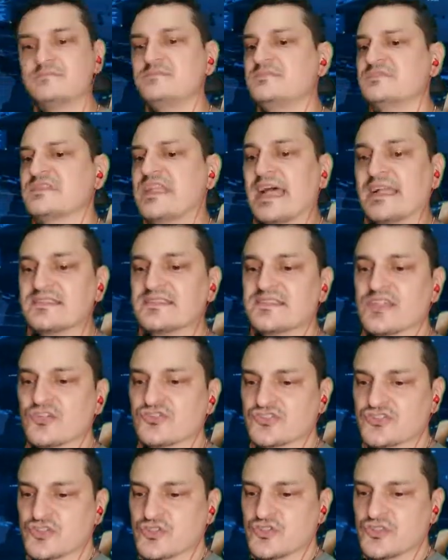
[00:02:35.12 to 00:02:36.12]
that
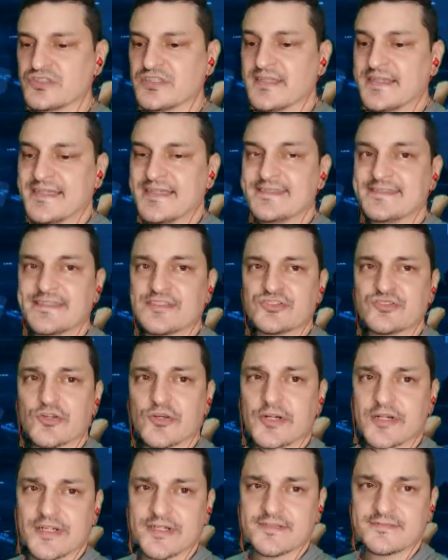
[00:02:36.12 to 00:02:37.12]
sounds good, easy to
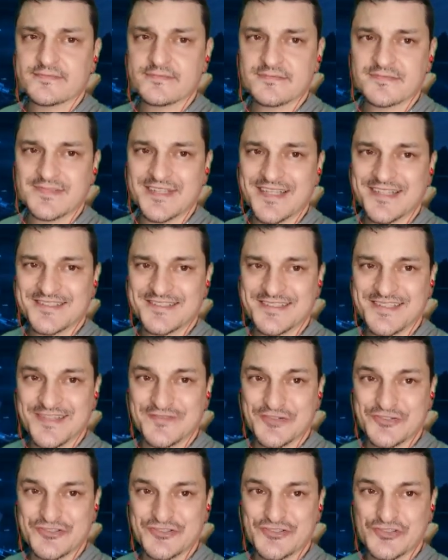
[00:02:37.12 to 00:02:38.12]
learn. Let's see
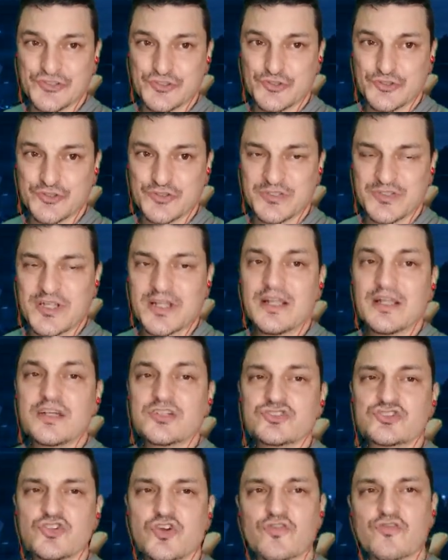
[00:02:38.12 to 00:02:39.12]
if it's true.
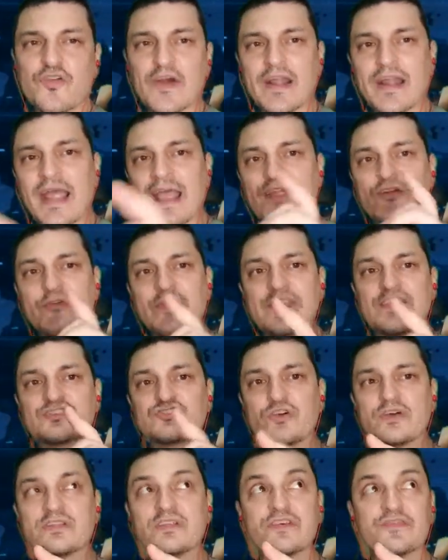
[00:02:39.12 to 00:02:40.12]
So far, I already
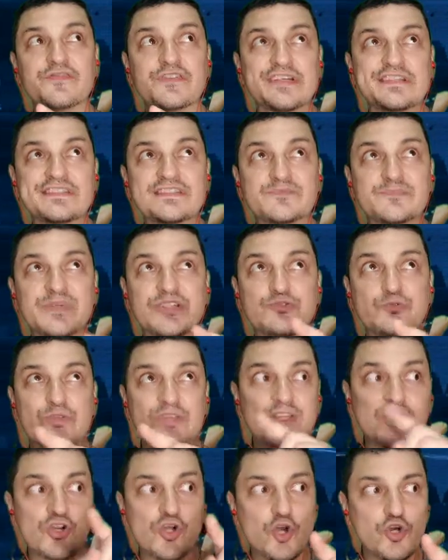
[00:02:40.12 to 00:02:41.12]
saw a difference between
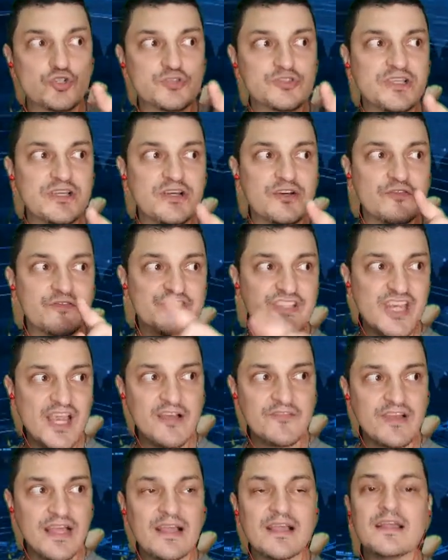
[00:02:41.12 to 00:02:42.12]
the code of
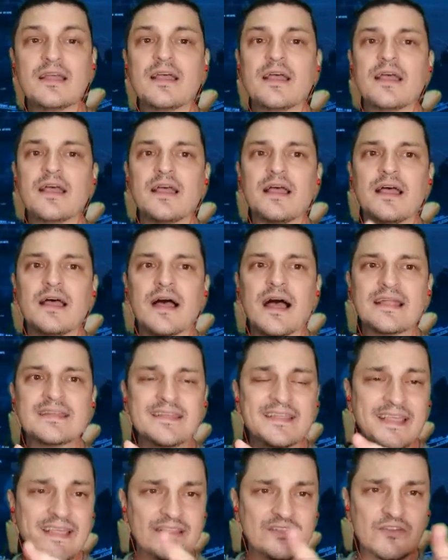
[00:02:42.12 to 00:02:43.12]
Java. At
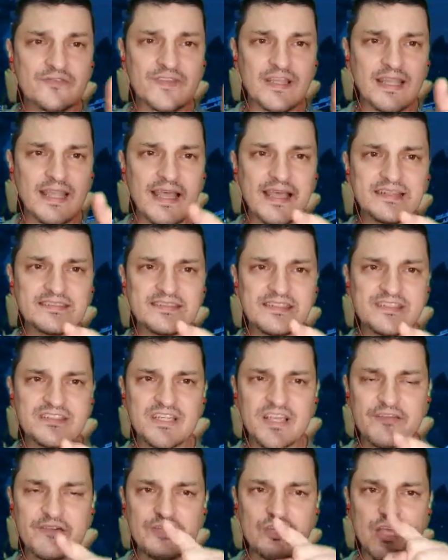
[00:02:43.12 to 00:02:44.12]
the end of the lines in
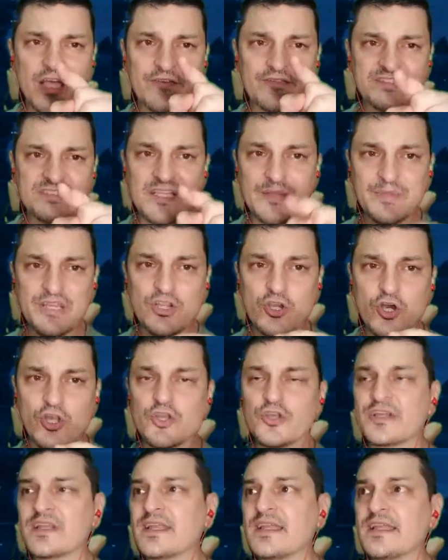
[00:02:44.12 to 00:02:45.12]
Java, you have a
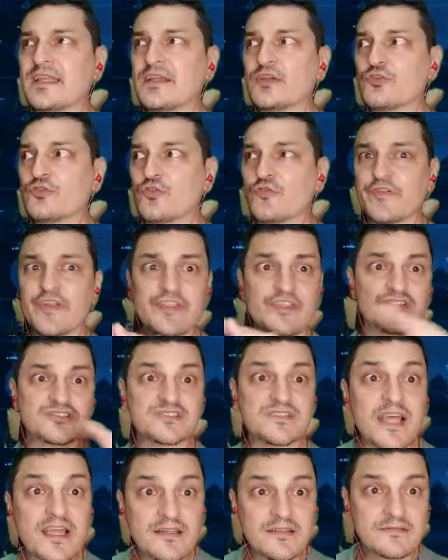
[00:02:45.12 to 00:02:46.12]
semicolon. In Groovy,
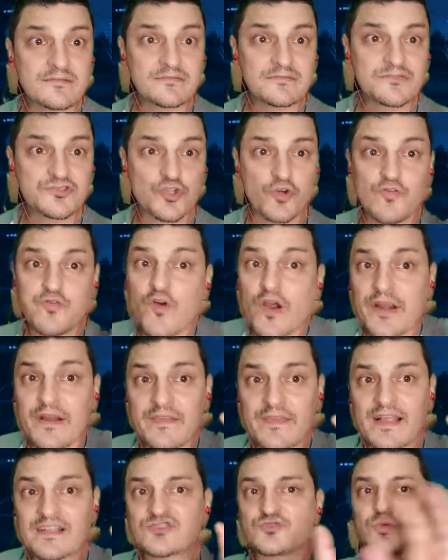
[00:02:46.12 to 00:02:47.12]
there's none. So
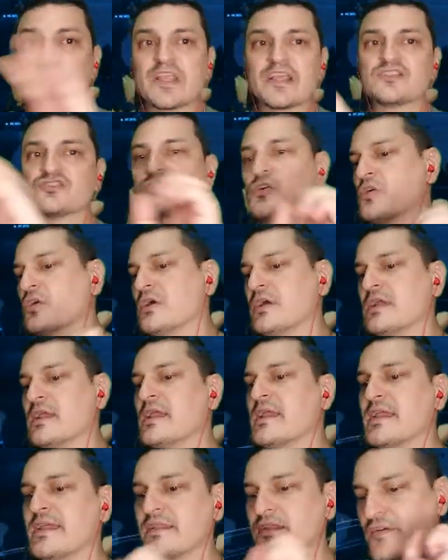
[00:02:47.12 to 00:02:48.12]
far, that's what I saw
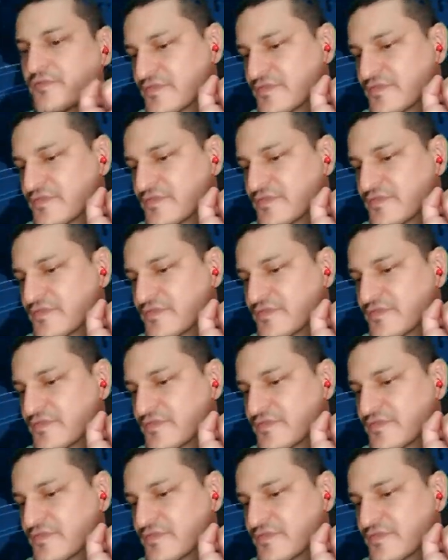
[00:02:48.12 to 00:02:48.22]
in the